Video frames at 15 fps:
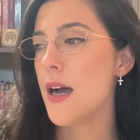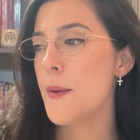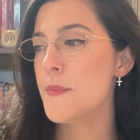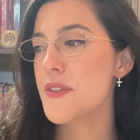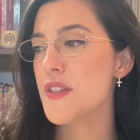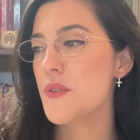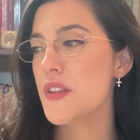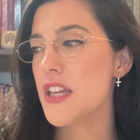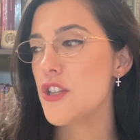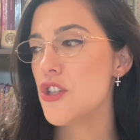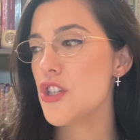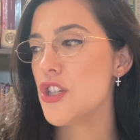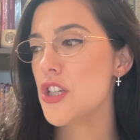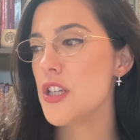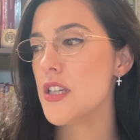So then
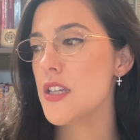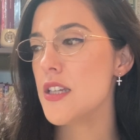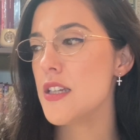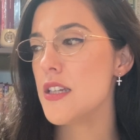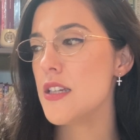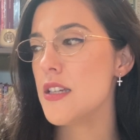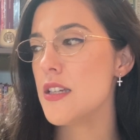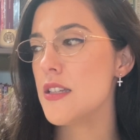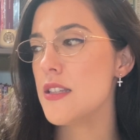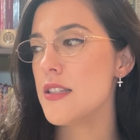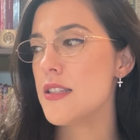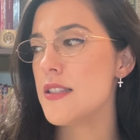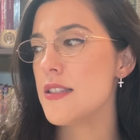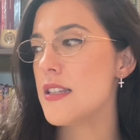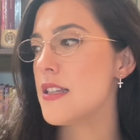she
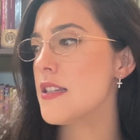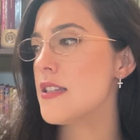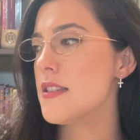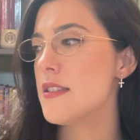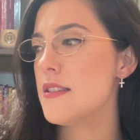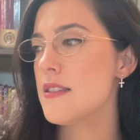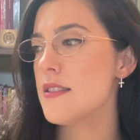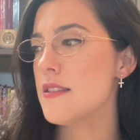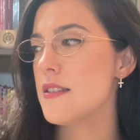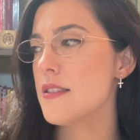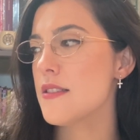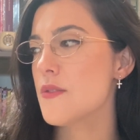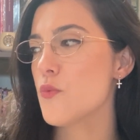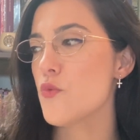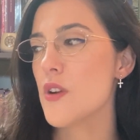sees
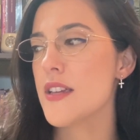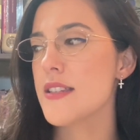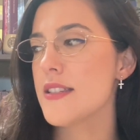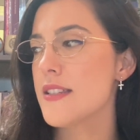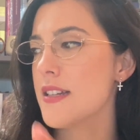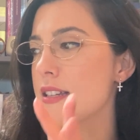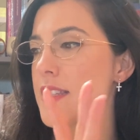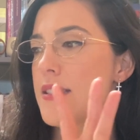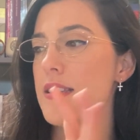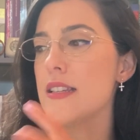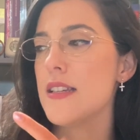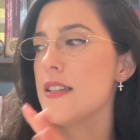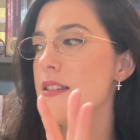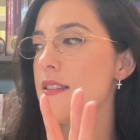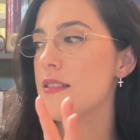this rustic
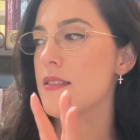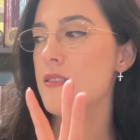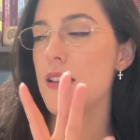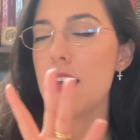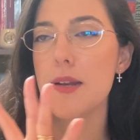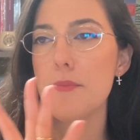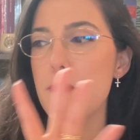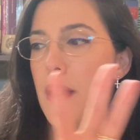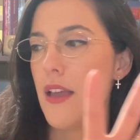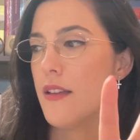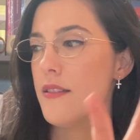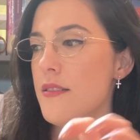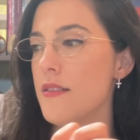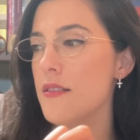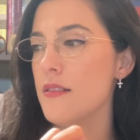seat at a
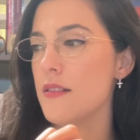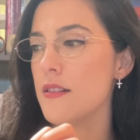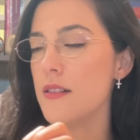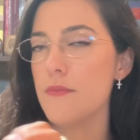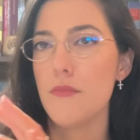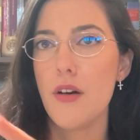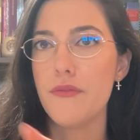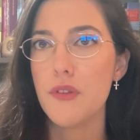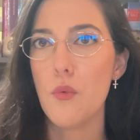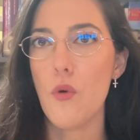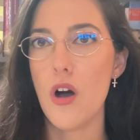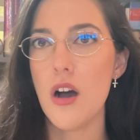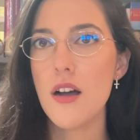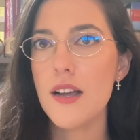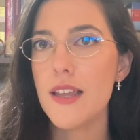bend of the
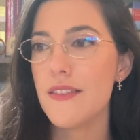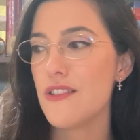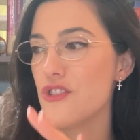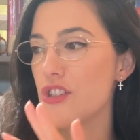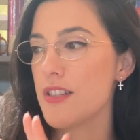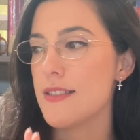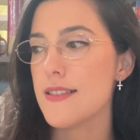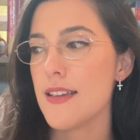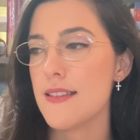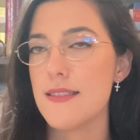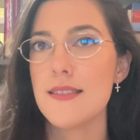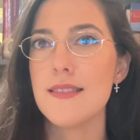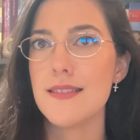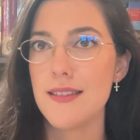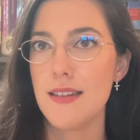walk, and then she decides
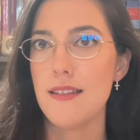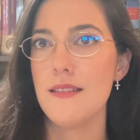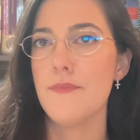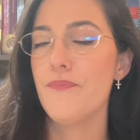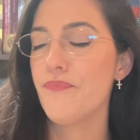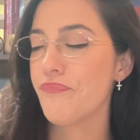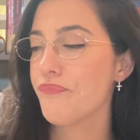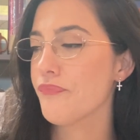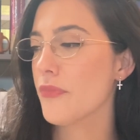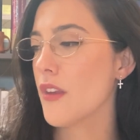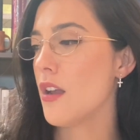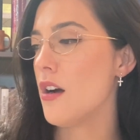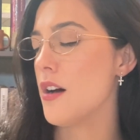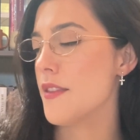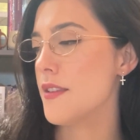to sit
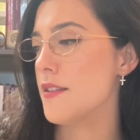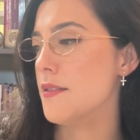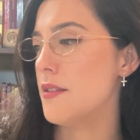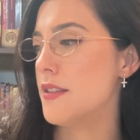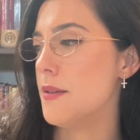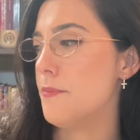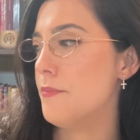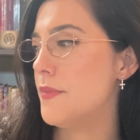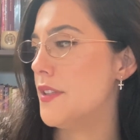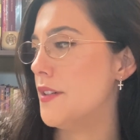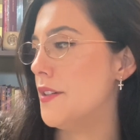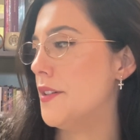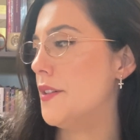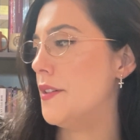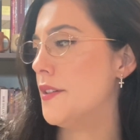on
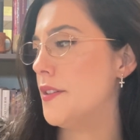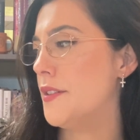the